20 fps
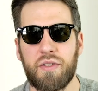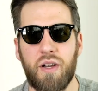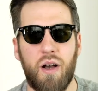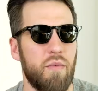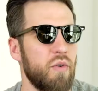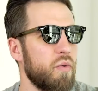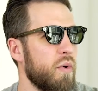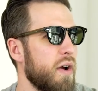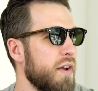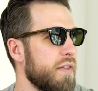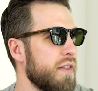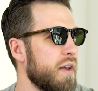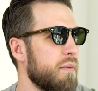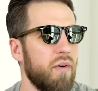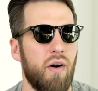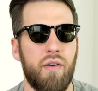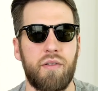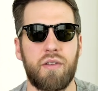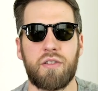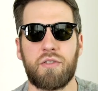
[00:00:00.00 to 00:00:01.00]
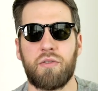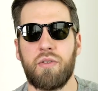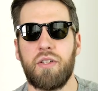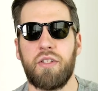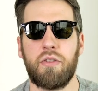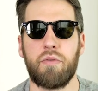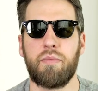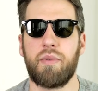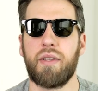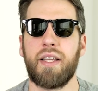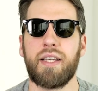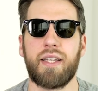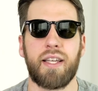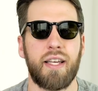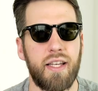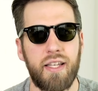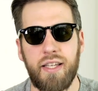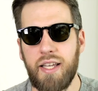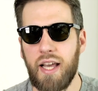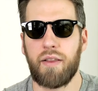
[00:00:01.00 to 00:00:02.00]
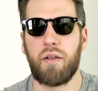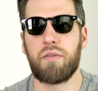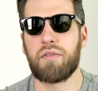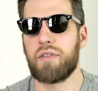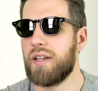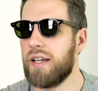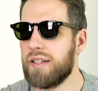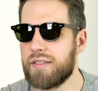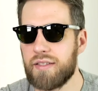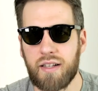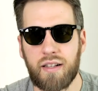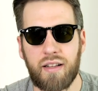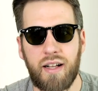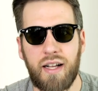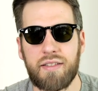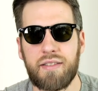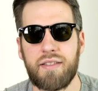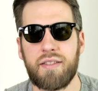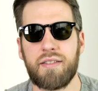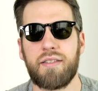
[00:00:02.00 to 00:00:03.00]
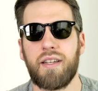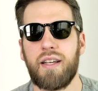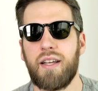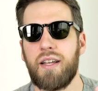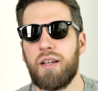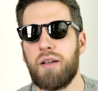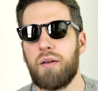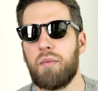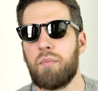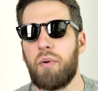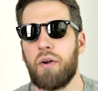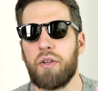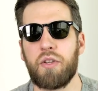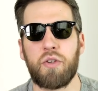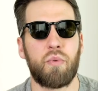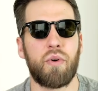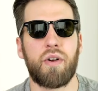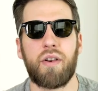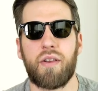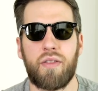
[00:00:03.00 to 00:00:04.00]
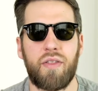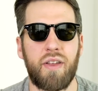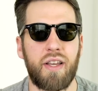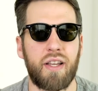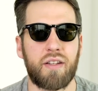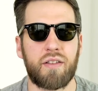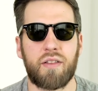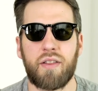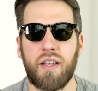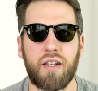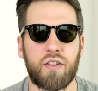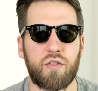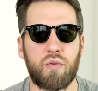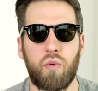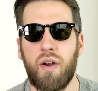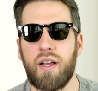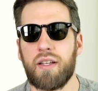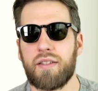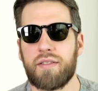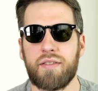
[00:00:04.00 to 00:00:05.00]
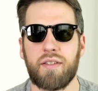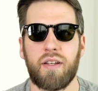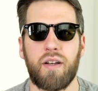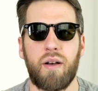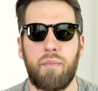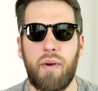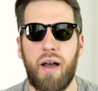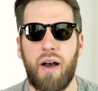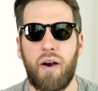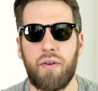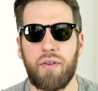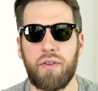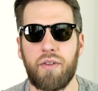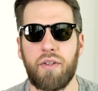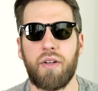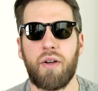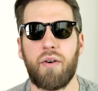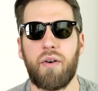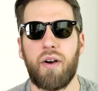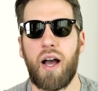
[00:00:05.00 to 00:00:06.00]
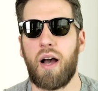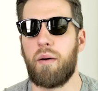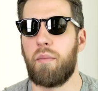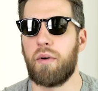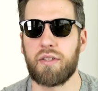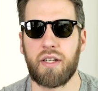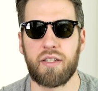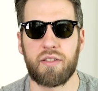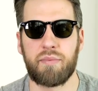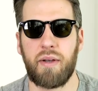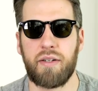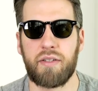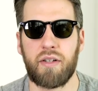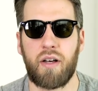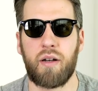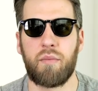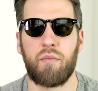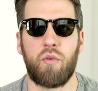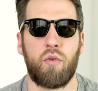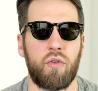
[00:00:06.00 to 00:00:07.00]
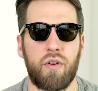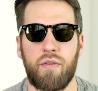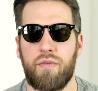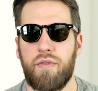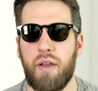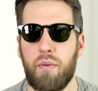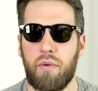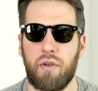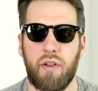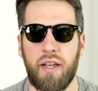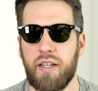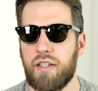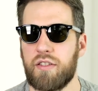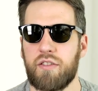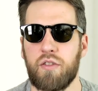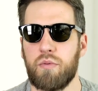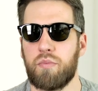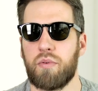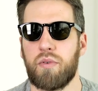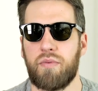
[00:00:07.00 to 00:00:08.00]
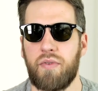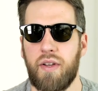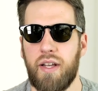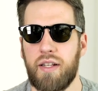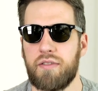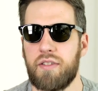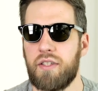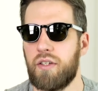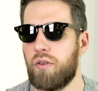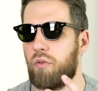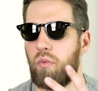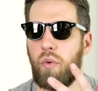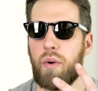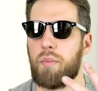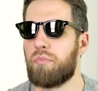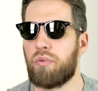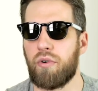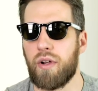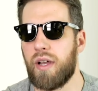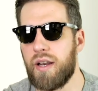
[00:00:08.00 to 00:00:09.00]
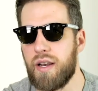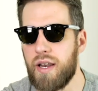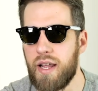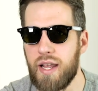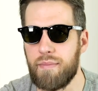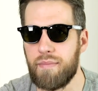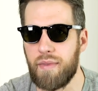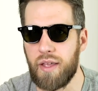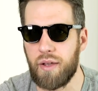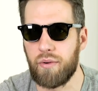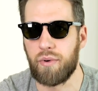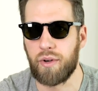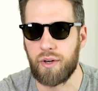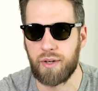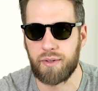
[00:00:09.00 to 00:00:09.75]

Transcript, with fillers: just saw me wearing them on the street, you'd be like, yeah, those are nice sunglasses but you wouldn't think think twice about you know how much I spent on them or if they were like super fancy or what brand name they